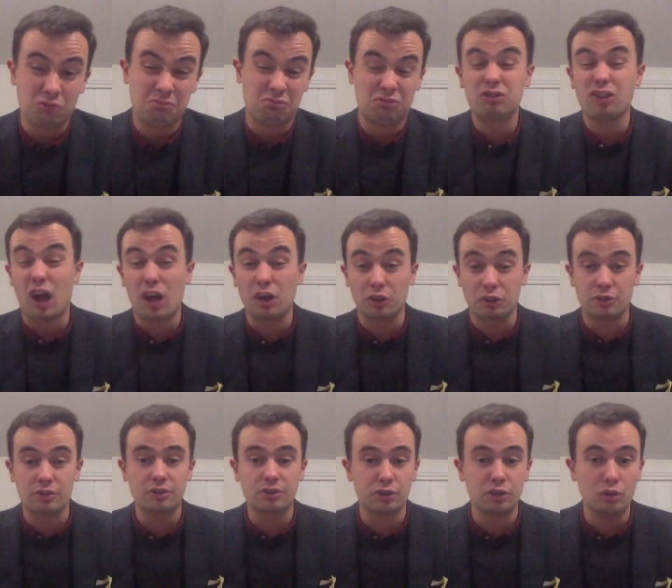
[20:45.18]
solid
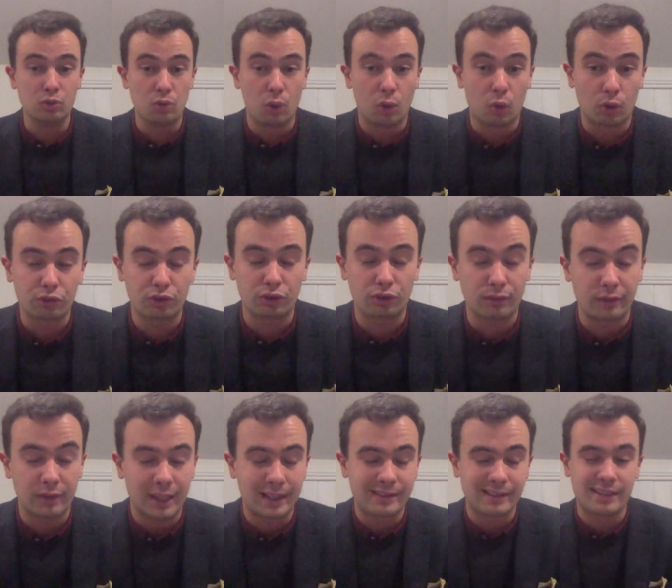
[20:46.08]
two horses
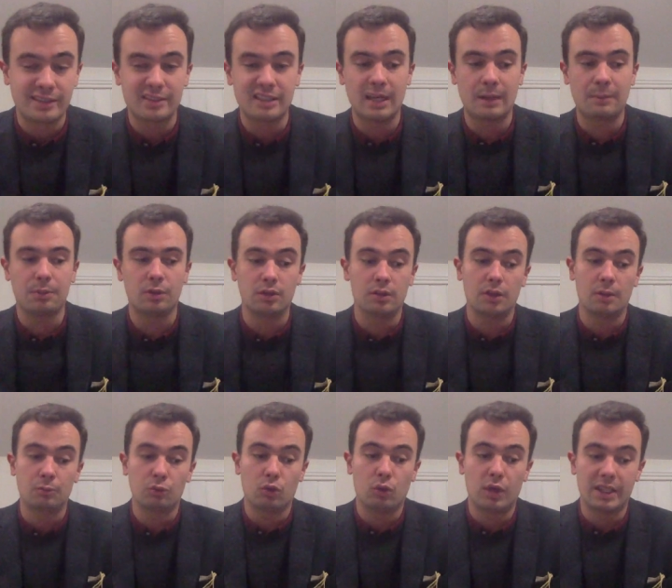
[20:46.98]
for that handicap hurdle.
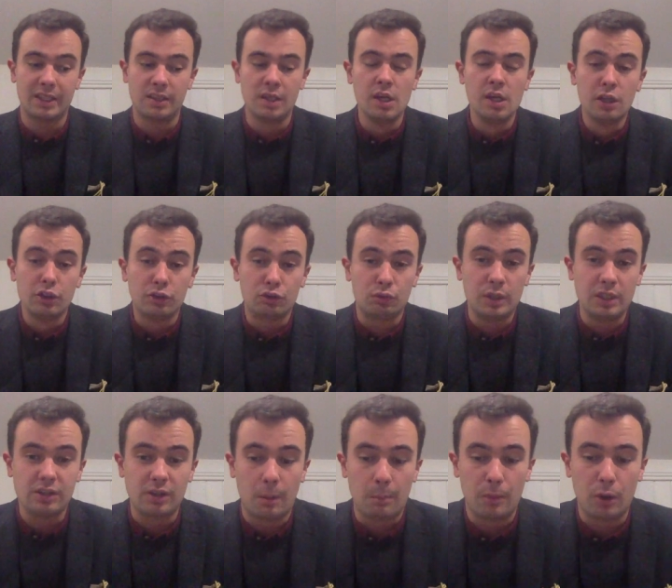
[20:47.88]
I'm quite
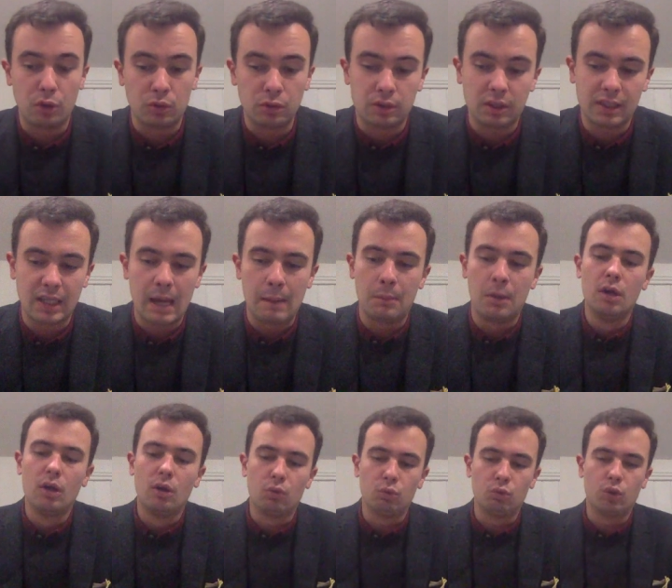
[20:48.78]
sweet on both of them
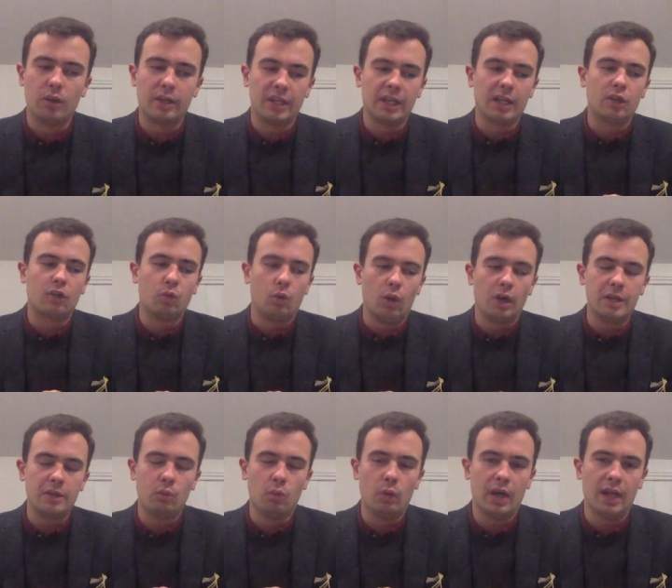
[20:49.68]
running
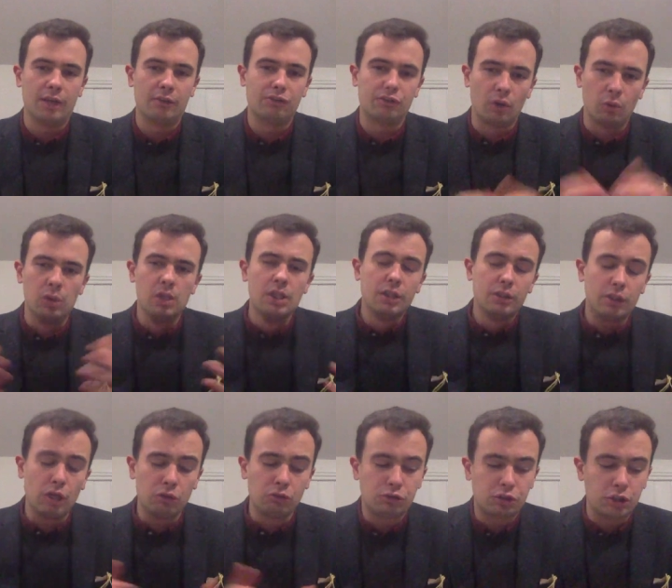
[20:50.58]
quite well. So
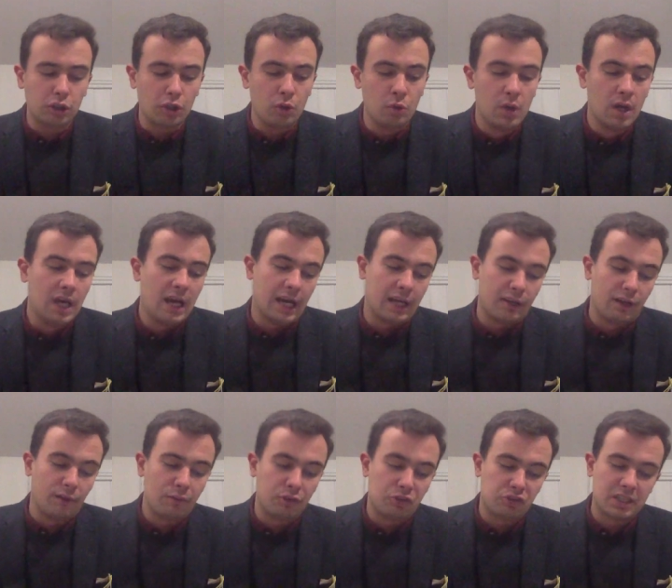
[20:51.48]
those two, and
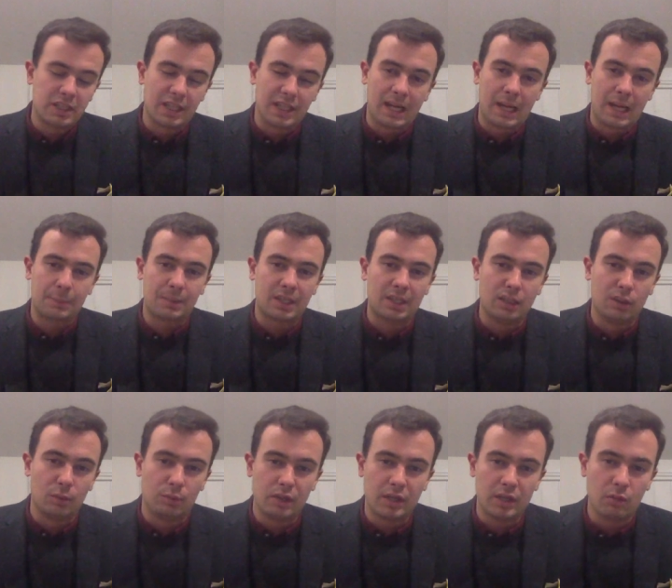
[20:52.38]
obviously the Nap
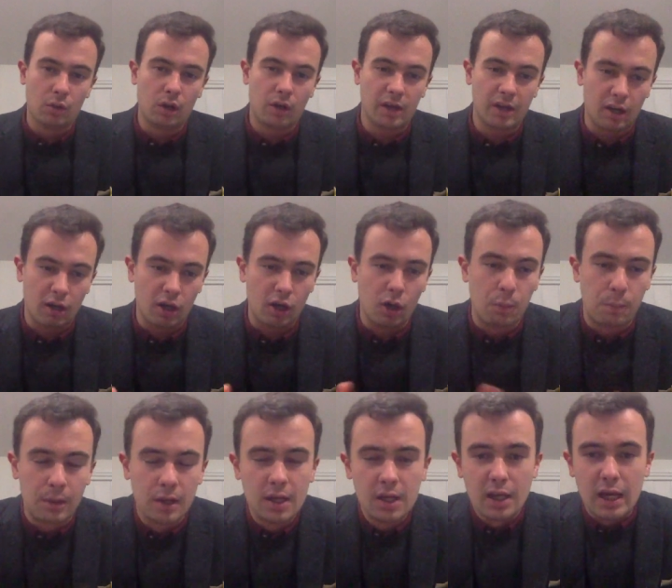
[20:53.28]
Kilbree Warrior.
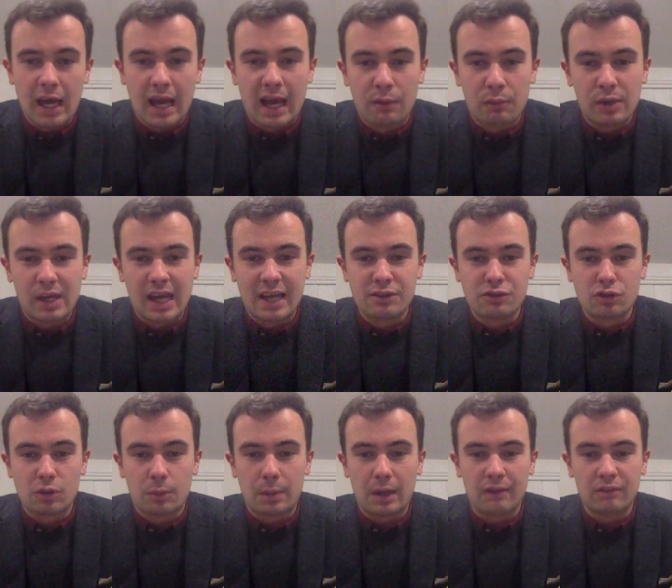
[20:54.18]
Hope uh, we end
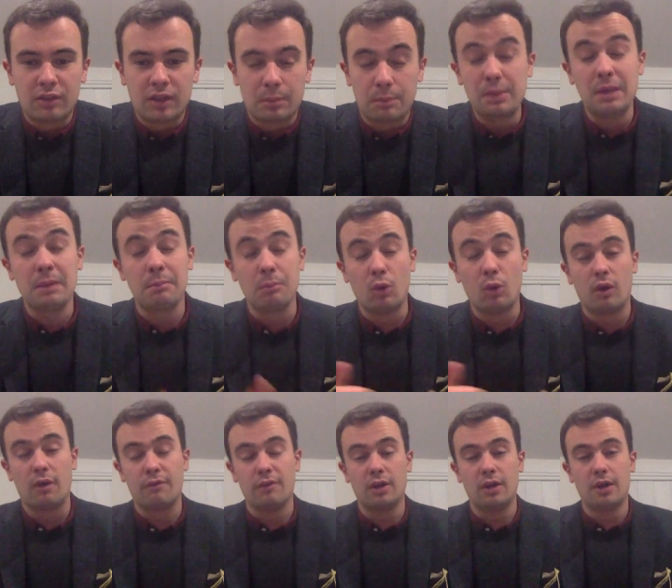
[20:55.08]
up having a bit
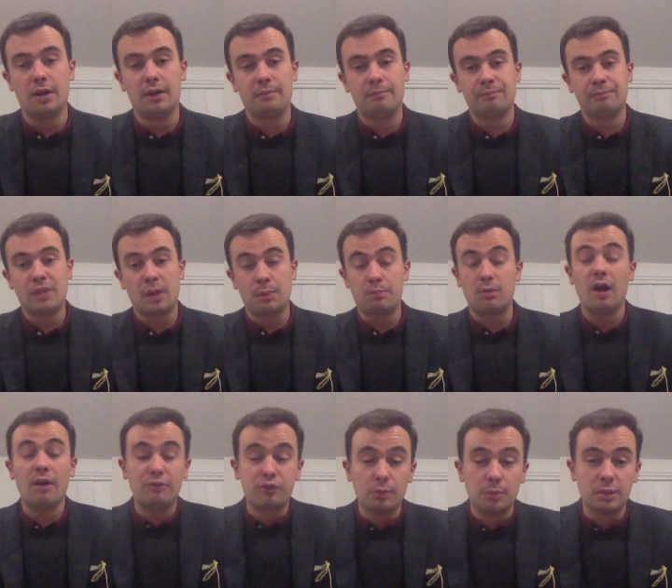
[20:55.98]
more of a
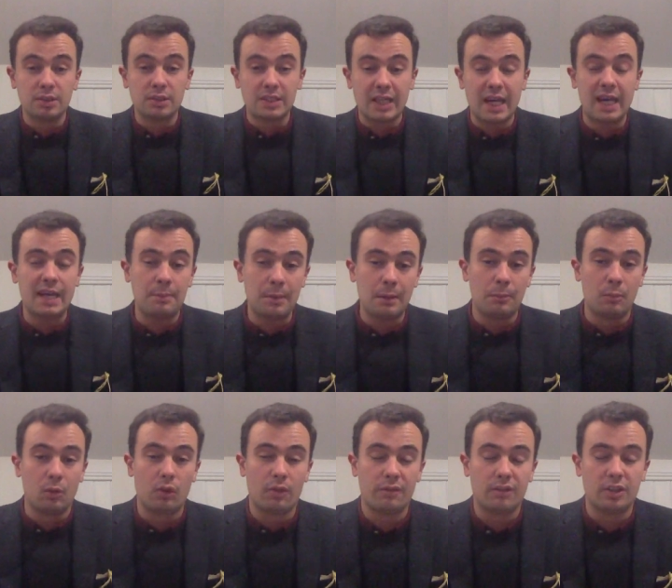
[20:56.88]
profitable day, a bit
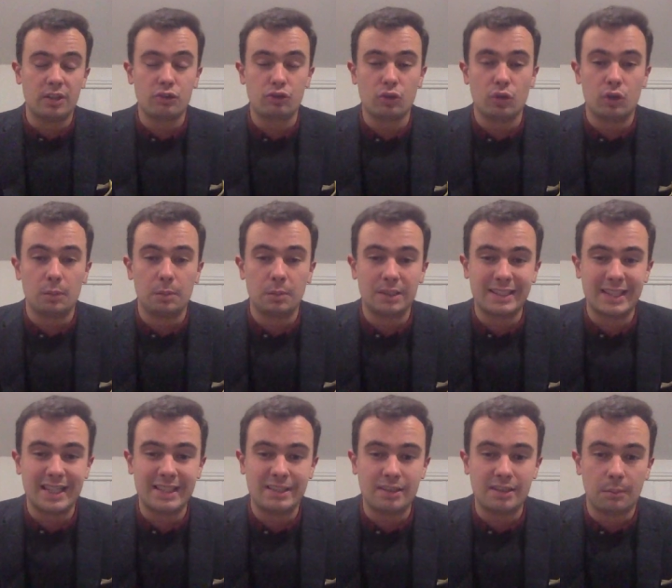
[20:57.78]
more of an enjoyable
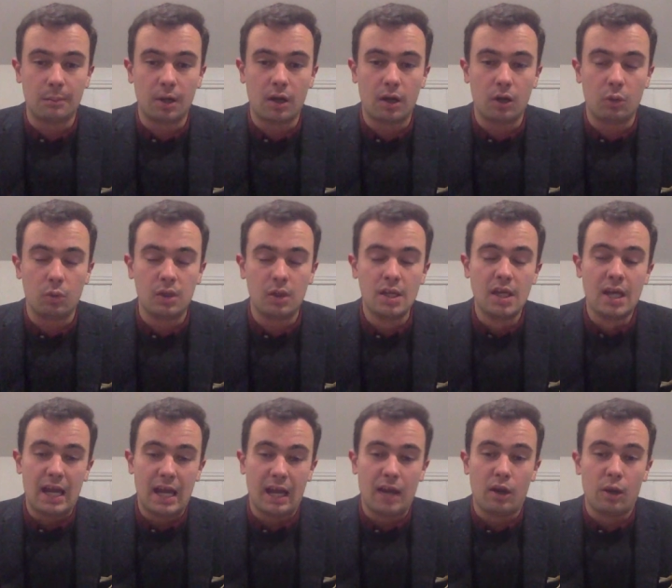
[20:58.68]
day tomorrow.
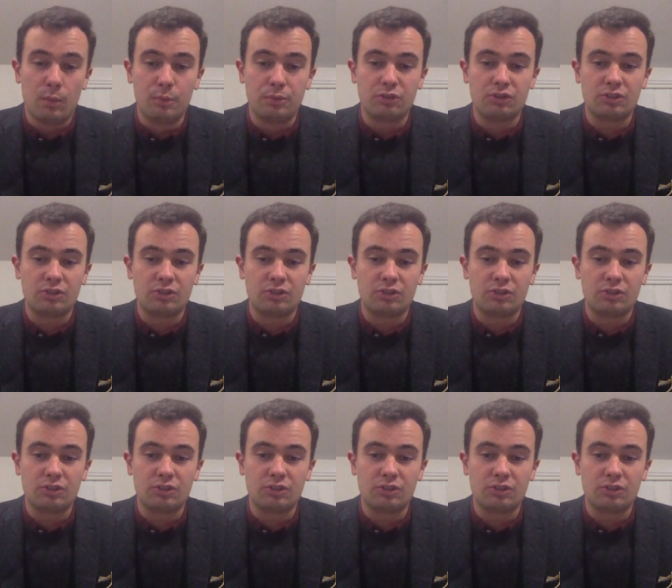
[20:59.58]
I uh, hope you